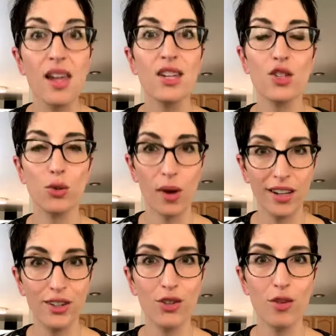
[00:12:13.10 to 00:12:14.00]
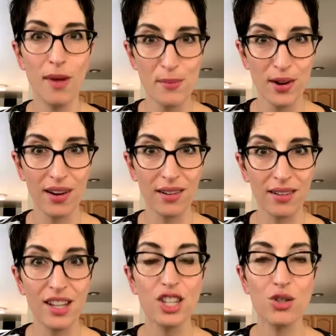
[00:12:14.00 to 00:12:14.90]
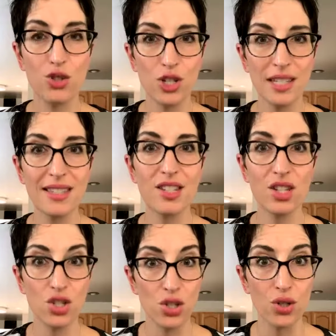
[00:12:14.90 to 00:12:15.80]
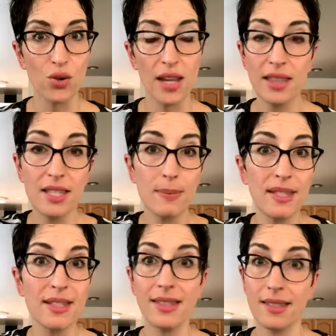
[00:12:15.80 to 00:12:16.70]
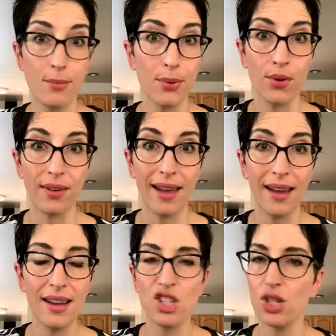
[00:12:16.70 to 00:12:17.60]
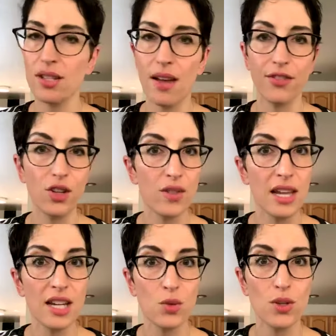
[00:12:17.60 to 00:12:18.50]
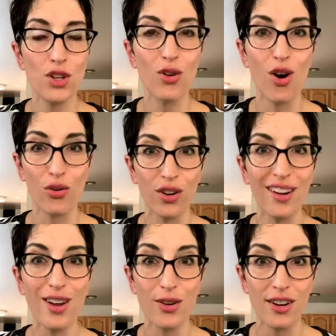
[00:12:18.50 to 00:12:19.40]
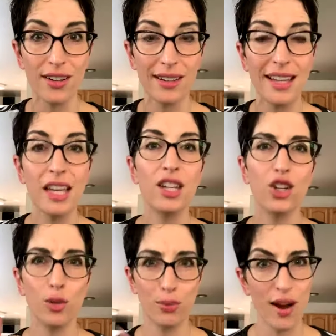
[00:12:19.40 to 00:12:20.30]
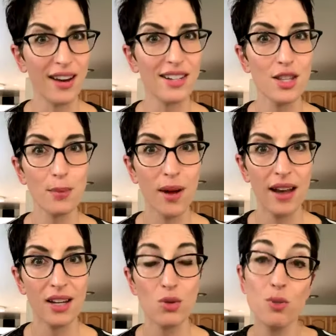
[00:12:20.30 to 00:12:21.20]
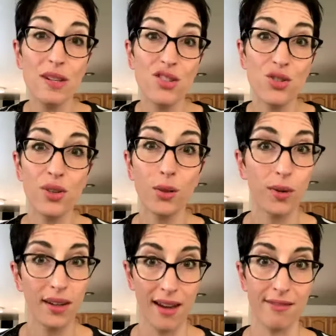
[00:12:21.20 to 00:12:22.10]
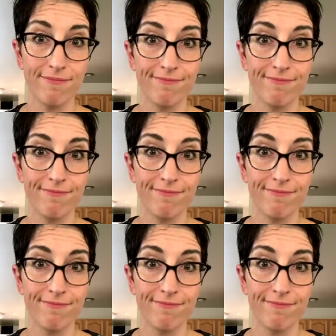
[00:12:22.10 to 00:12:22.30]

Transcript: So I want you to remember, you just do, this business is simple, okay? It's just a few things we do over and over. You're a product of the product, which means you're doing a workout.